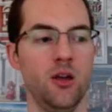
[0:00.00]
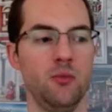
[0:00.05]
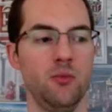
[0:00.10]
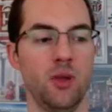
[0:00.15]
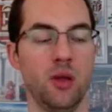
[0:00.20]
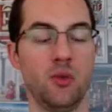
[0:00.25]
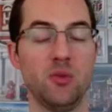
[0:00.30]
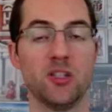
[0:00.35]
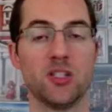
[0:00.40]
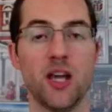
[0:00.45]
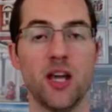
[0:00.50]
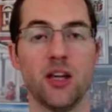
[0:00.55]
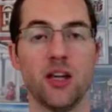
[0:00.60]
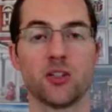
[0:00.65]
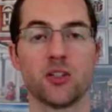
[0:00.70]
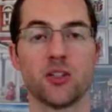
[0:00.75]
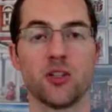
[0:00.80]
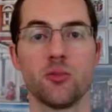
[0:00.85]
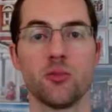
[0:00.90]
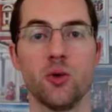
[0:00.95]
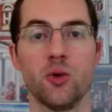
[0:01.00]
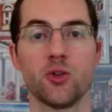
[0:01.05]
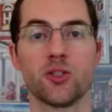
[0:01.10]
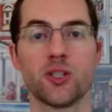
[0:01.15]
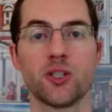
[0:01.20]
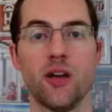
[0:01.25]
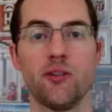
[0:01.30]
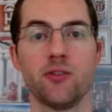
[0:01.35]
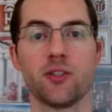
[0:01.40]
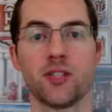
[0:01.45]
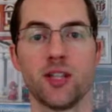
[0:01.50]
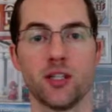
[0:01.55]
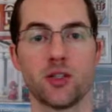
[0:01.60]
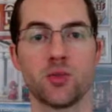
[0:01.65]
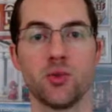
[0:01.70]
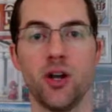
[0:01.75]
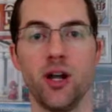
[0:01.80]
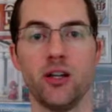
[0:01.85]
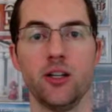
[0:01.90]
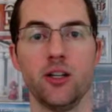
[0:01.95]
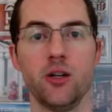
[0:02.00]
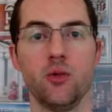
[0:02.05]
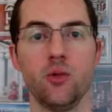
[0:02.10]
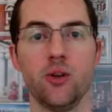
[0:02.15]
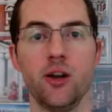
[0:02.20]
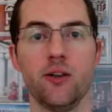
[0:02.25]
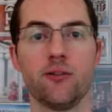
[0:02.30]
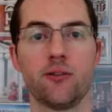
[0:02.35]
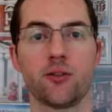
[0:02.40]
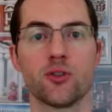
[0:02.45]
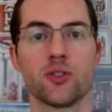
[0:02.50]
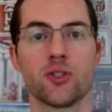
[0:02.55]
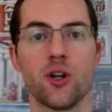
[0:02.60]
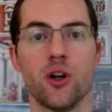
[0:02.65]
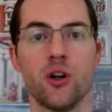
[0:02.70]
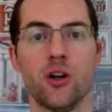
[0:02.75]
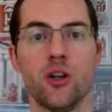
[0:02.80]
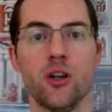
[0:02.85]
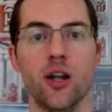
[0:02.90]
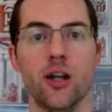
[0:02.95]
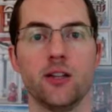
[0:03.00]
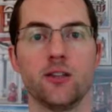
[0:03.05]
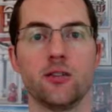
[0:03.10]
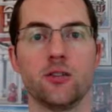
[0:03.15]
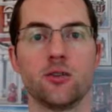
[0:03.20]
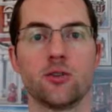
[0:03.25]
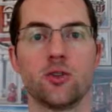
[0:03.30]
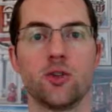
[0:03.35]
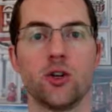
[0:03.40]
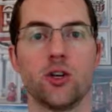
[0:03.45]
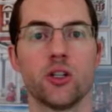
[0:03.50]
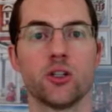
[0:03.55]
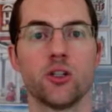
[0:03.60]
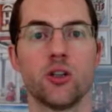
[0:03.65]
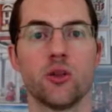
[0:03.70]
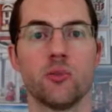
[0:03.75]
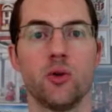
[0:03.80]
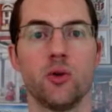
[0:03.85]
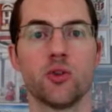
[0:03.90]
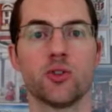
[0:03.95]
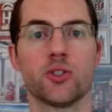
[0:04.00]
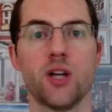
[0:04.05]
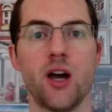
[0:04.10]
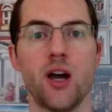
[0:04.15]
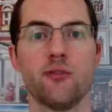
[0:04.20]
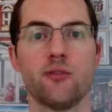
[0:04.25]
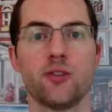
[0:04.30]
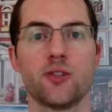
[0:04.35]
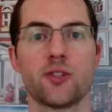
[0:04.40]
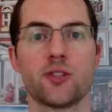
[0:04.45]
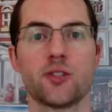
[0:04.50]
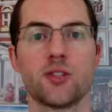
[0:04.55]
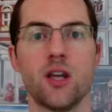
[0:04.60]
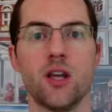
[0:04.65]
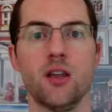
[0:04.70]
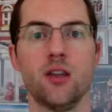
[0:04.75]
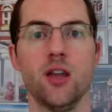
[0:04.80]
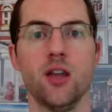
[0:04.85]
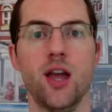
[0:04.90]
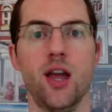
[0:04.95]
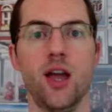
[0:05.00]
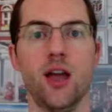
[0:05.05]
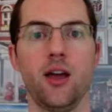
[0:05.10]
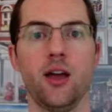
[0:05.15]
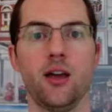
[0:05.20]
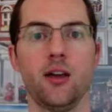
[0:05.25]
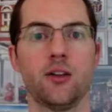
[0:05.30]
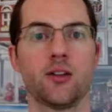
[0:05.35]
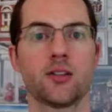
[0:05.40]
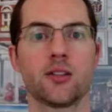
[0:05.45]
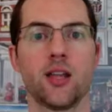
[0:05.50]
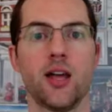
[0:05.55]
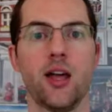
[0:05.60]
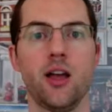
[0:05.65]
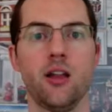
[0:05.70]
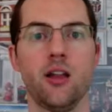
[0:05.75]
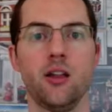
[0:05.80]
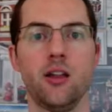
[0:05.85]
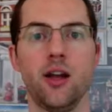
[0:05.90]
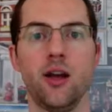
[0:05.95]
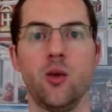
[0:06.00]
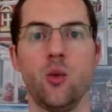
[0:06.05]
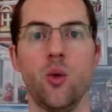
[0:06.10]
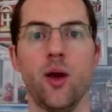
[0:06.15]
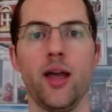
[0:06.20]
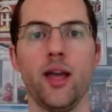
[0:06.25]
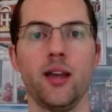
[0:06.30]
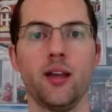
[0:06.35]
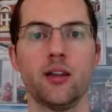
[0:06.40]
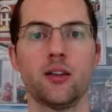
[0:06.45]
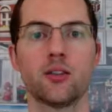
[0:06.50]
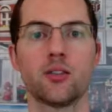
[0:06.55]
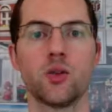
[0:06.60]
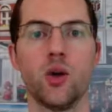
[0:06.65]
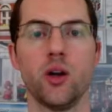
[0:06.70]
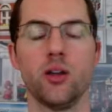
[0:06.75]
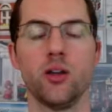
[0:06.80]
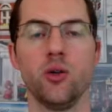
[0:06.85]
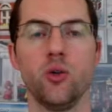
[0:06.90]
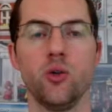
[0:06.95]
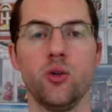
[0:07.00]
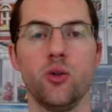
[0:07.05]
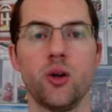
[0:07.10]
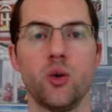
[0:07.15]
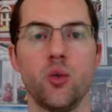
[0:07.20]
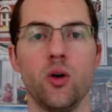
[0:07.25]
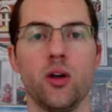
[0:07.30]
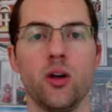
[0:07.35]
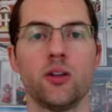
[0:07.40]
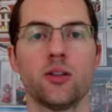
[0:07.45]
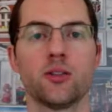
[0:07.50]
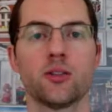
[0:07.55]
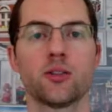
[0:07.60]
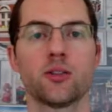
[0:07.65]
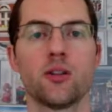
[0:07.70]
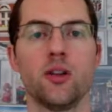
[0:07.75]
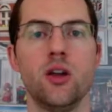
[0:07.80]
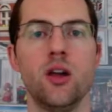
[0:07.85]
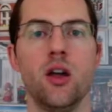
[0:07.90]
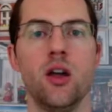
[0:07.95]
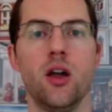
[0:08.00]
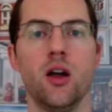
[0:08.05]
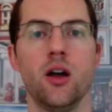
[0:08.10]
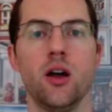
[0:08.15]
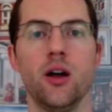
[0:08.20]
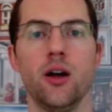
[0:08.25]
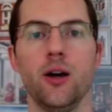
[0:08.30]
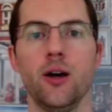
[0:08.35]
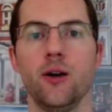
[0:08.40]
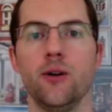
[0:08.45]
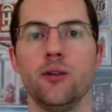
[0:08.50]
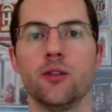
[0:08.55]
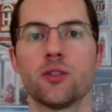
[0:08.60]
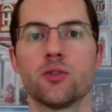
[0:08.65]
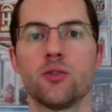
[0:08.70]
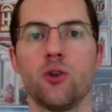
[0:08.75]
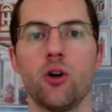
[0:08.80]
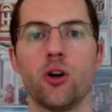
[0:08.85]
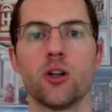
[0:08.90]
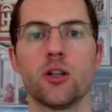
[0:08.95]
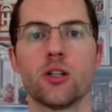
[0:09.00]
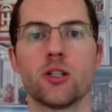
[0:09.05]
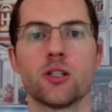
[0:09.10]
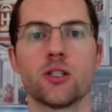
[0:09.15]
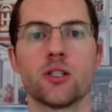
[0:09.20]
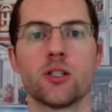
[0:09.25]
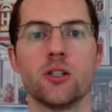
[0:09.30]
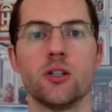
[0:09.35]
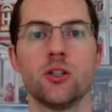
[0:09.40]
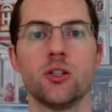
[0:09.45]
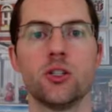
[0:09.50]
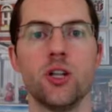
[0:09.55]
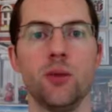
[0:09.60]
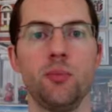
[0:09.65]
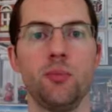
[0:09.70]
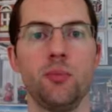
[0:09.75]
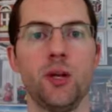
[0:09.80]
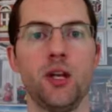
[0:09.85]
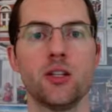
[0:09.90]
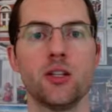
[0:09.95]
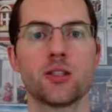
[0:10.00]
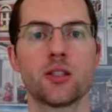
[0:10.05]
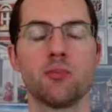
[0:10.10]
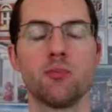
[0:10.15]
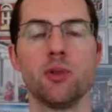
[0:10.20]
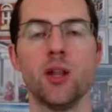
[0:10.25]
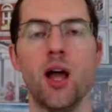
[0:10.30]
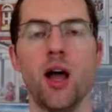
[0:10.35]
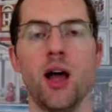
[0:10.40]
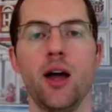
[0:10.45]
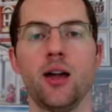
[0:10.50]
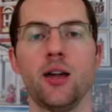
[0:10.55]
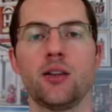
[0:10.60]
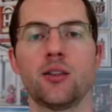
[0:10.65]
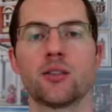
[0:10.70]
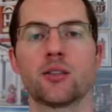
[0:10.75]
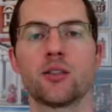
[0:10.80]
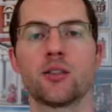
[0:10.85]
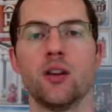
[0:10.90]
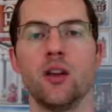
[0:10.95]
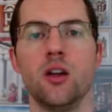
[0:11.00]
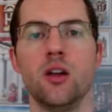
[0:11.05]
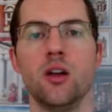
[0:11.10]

maybe take it to the post office. That's what I did when I first started. I took it to the post office and they had a scale and I weighed it so I knew what it was. As far as shipping supplies,